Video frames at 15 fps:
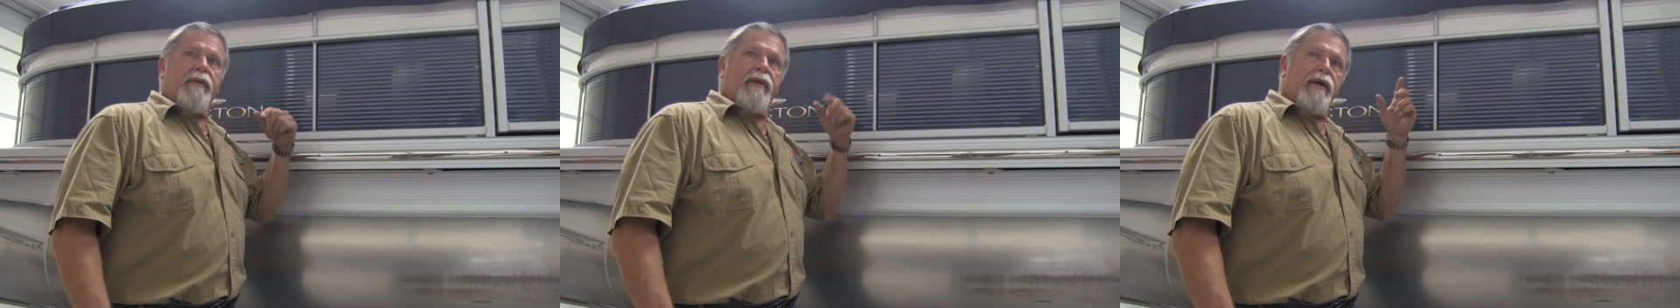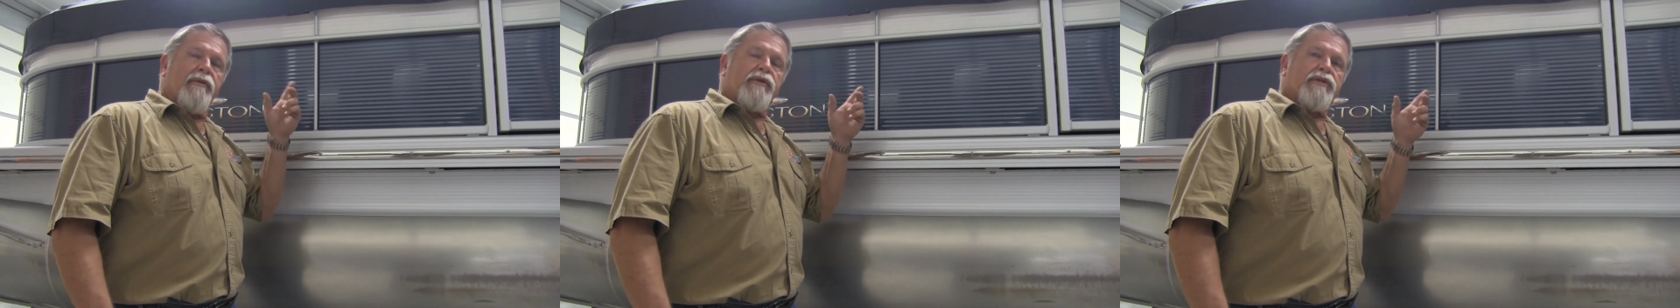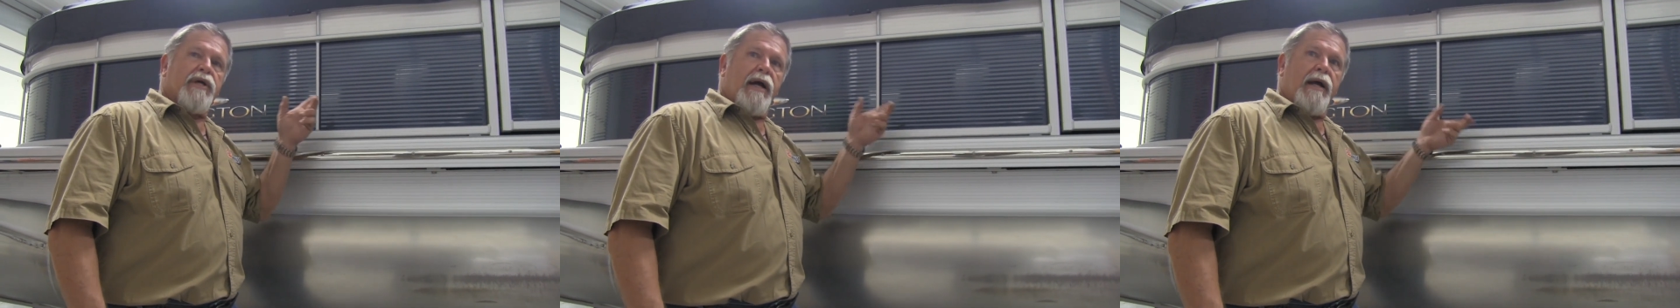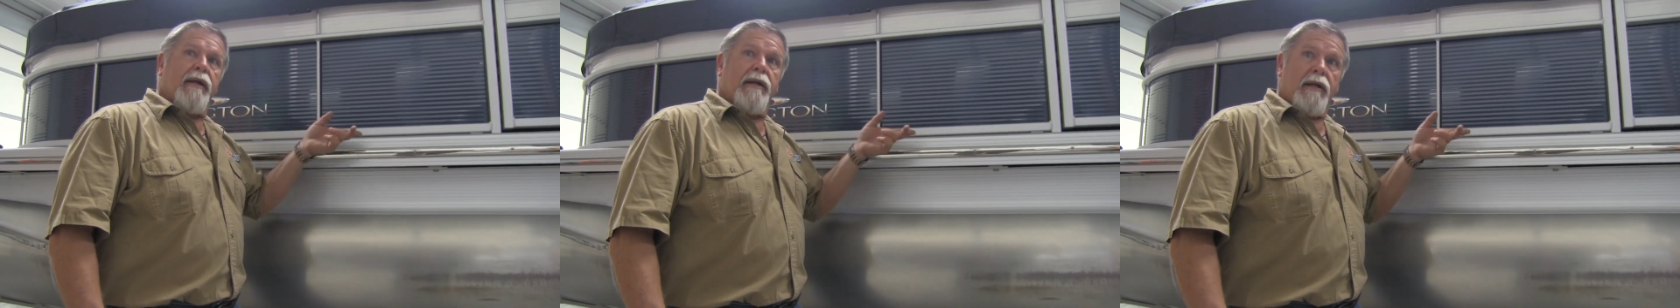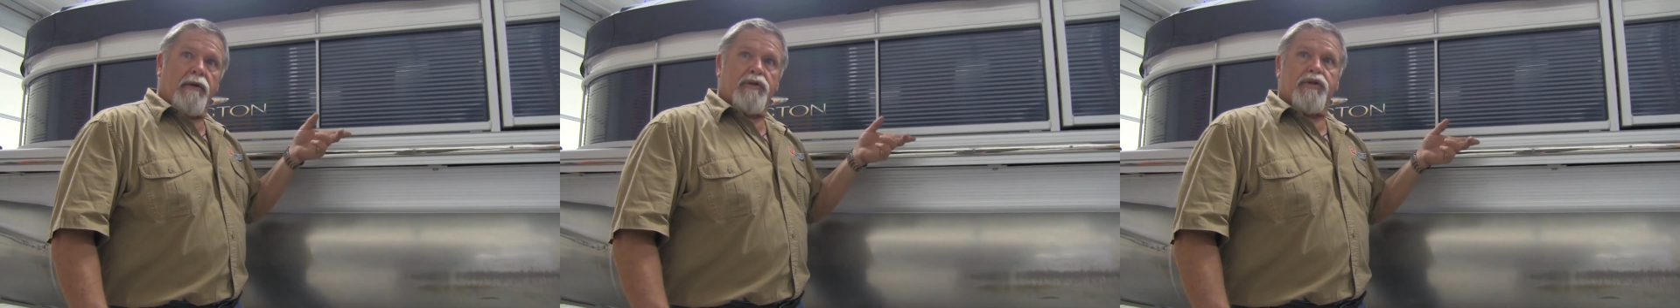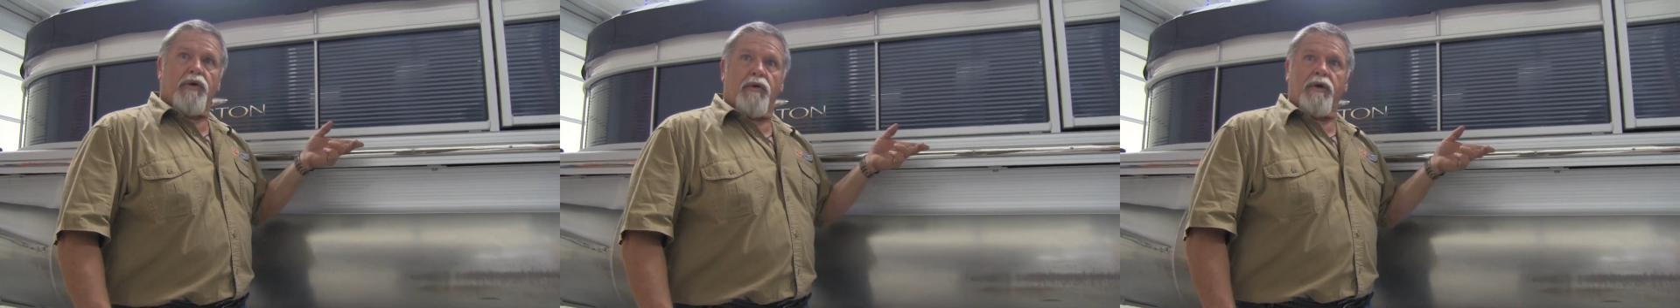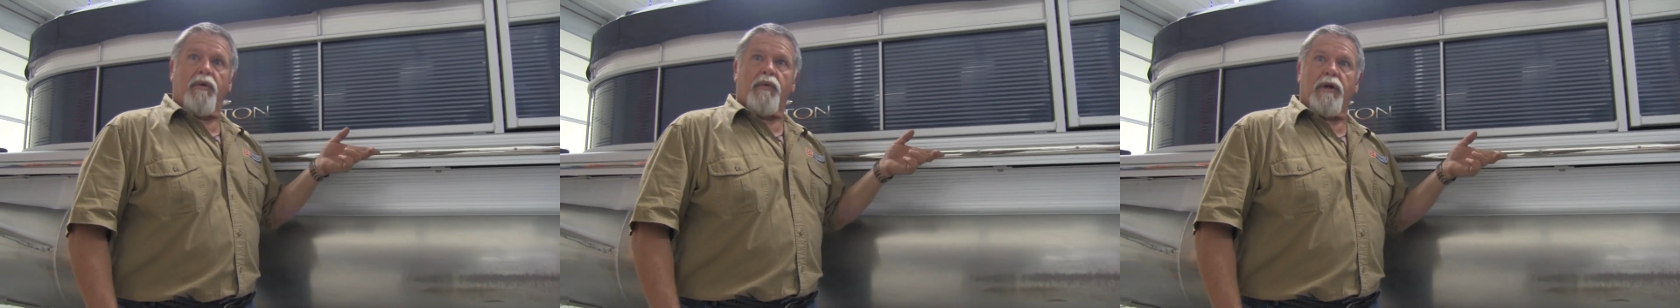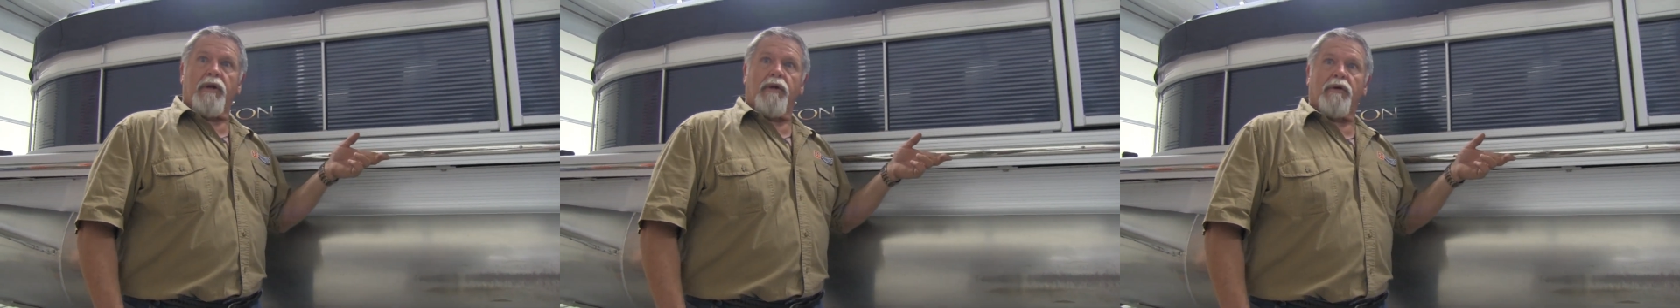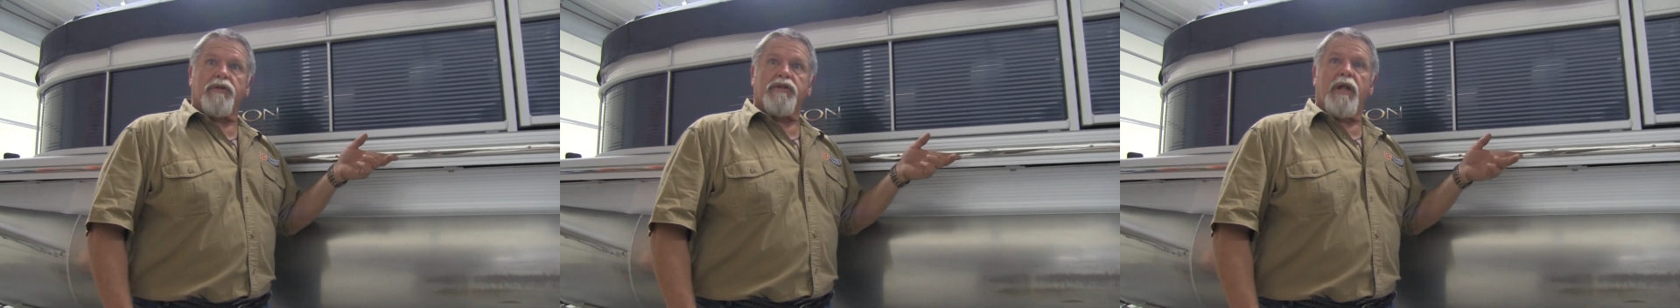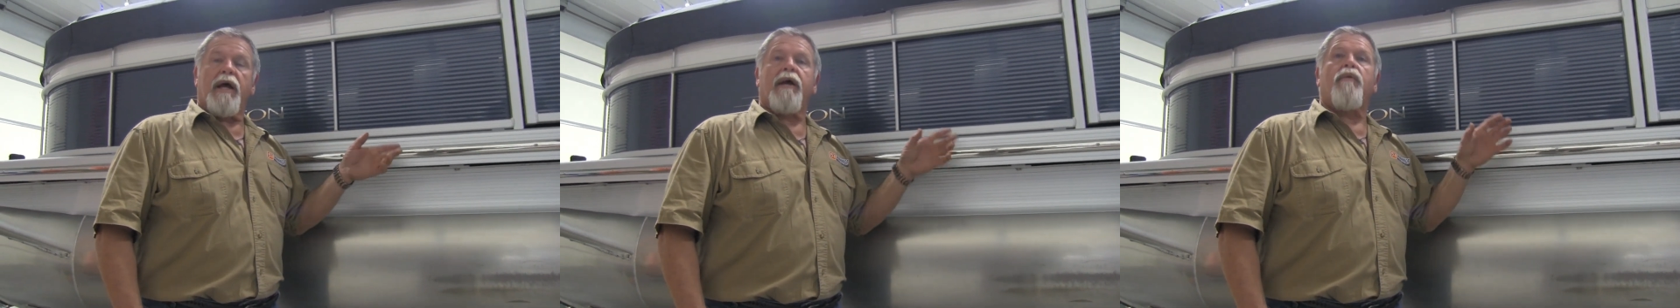to the other side and I'll show you what it
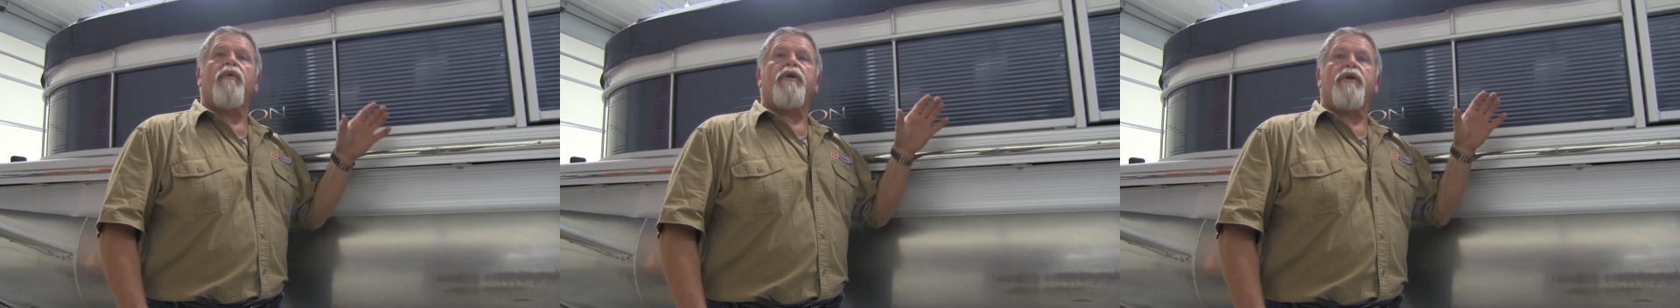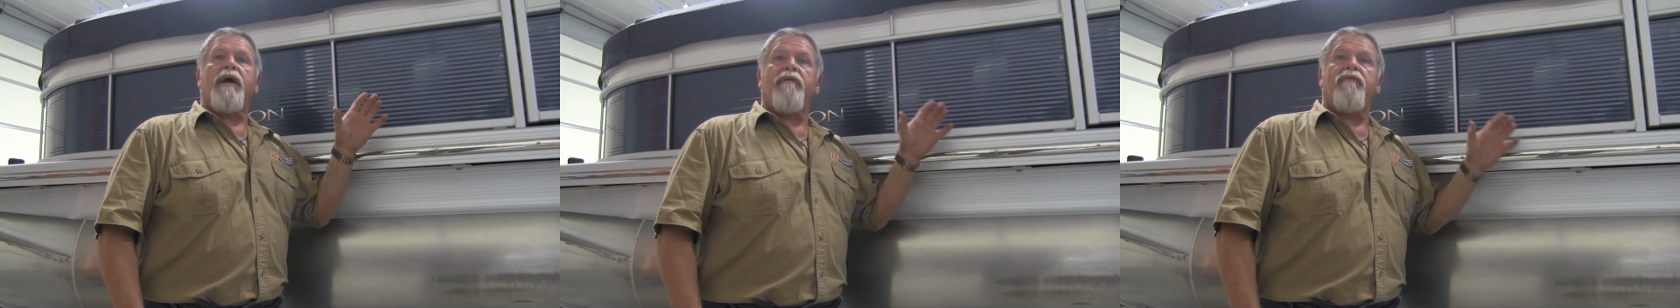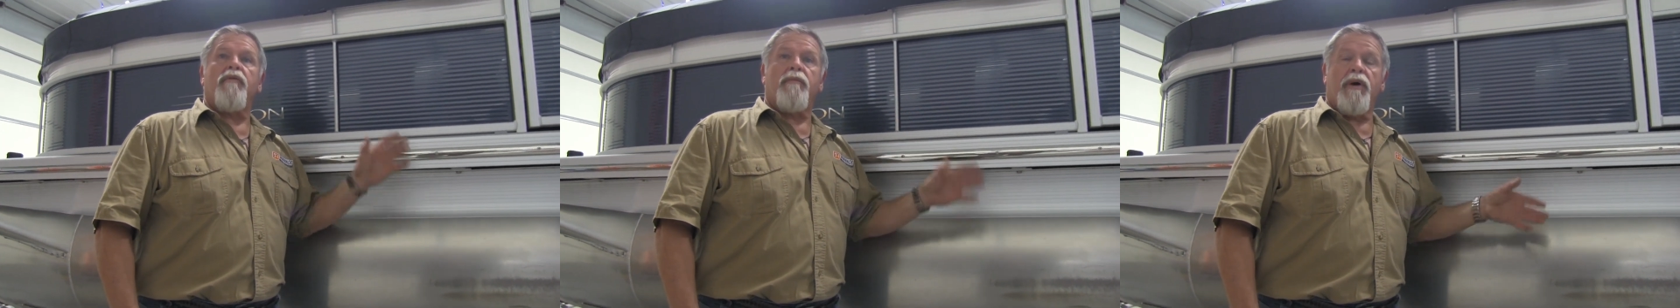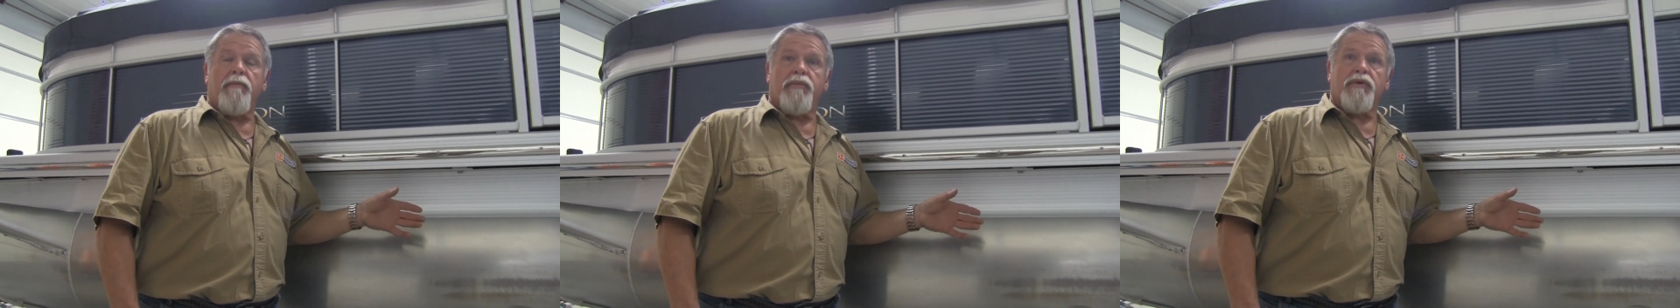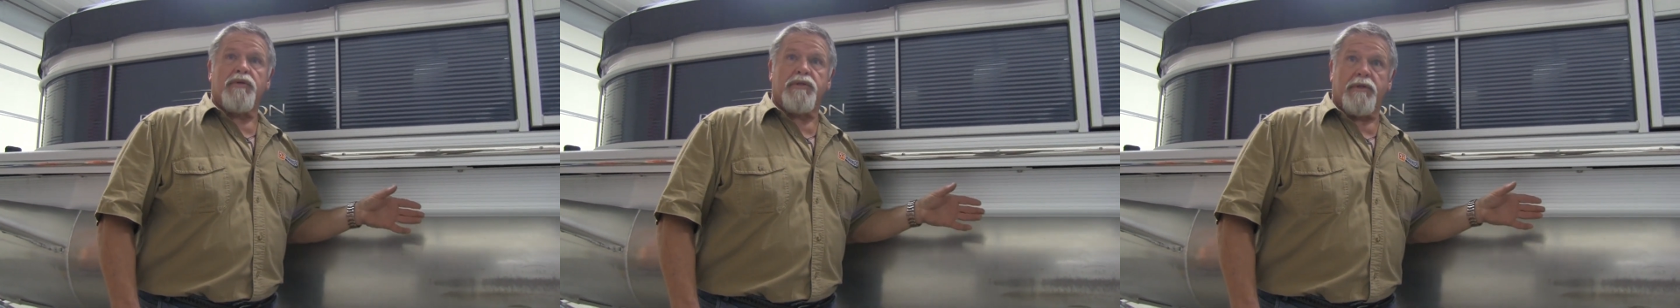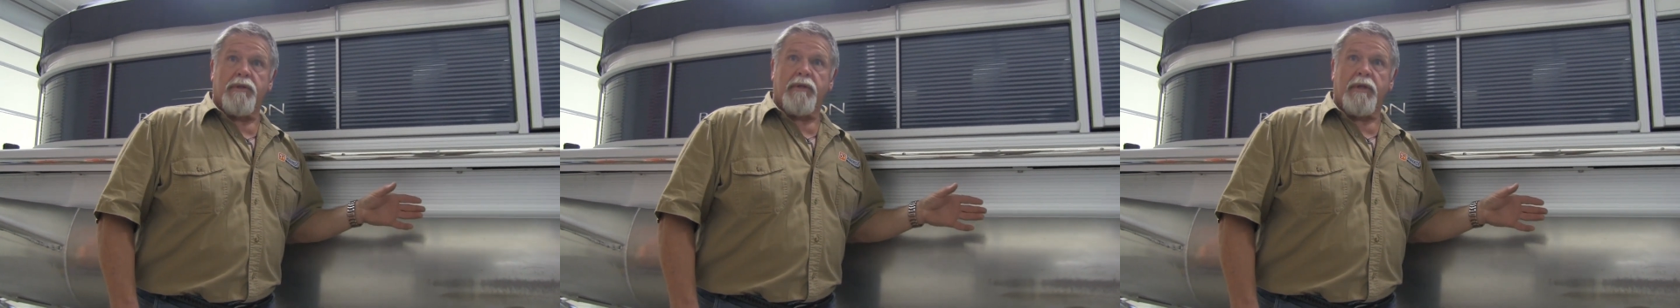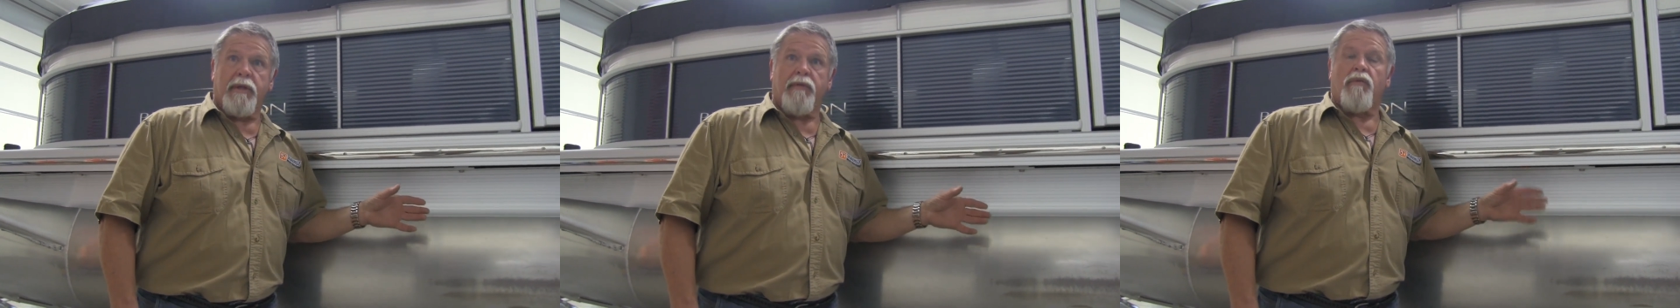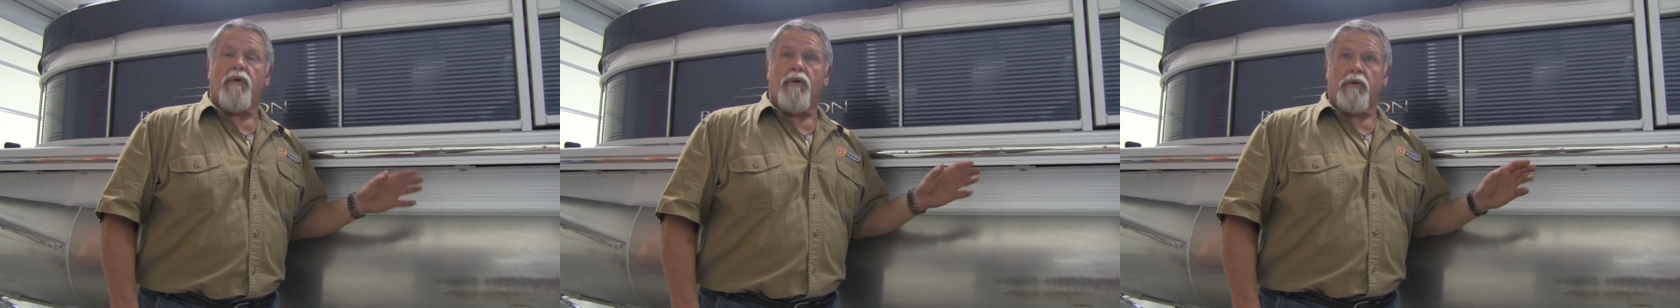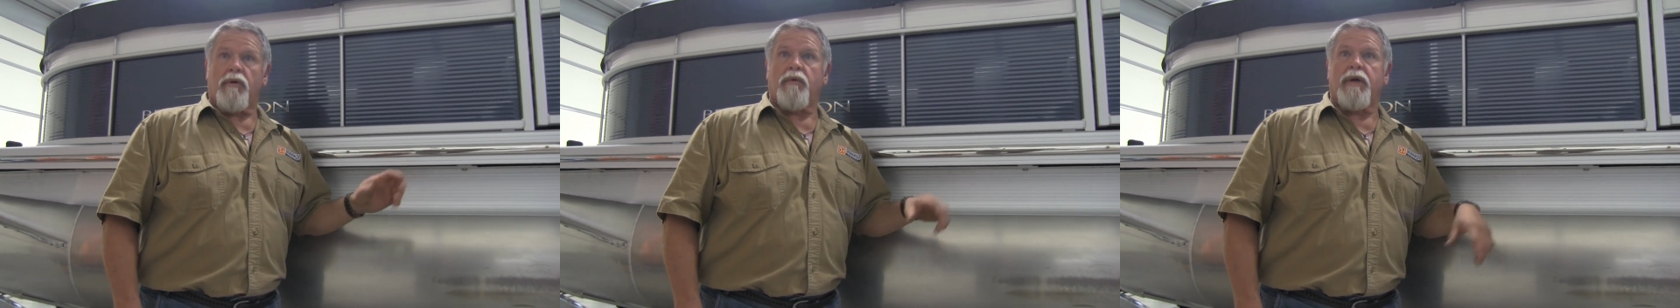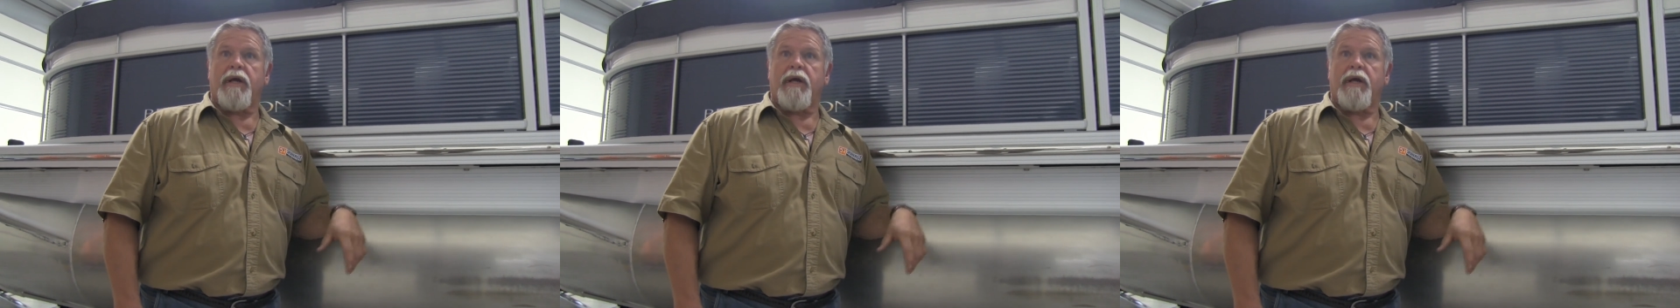looks like when you have your bumpers in the wrong